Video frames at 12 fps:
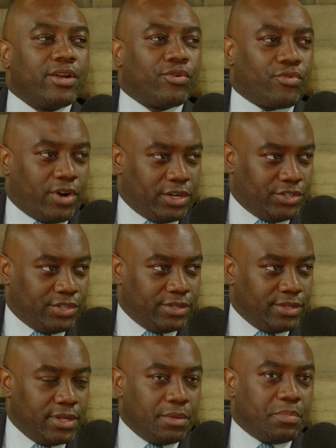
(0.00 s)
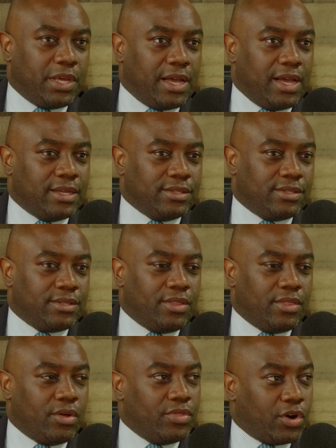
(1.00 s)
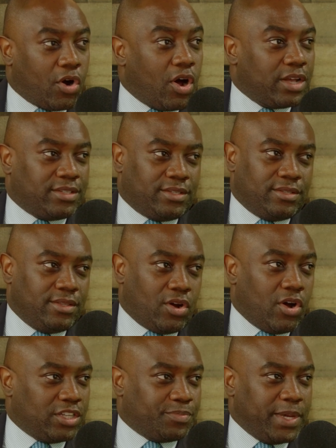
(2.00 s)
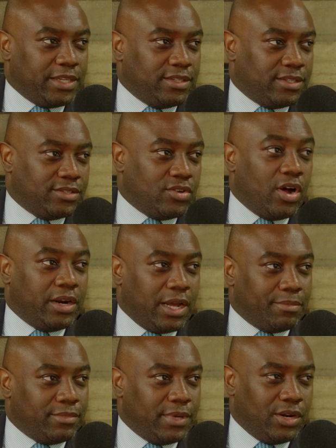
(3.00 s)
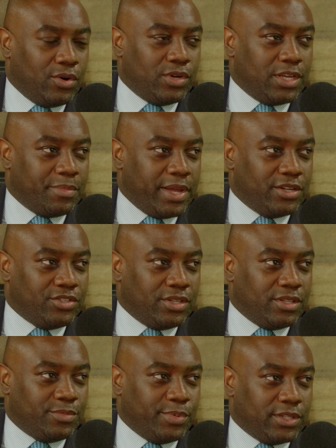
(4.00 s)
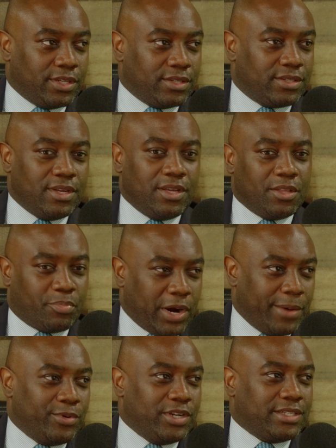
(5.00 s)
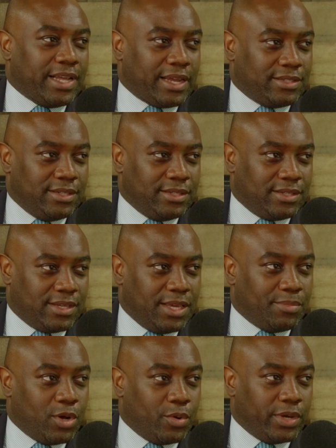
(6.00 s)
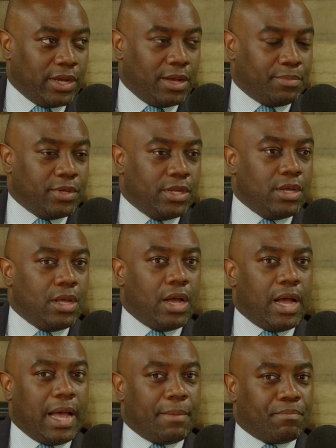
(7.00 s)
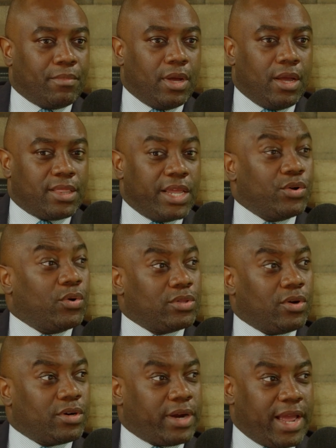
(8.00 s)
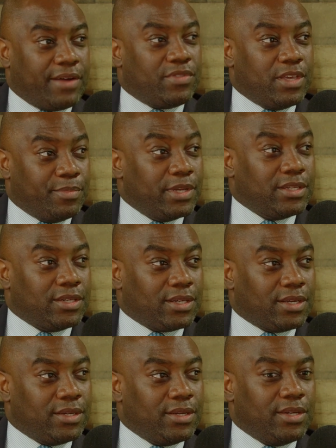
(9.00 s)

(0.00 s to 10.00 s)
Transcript: crushed mm-hmm. because the costs the cost basis has gone up in owning and managing these buildings. The property taxes keep going up. Um, they no longer have the ability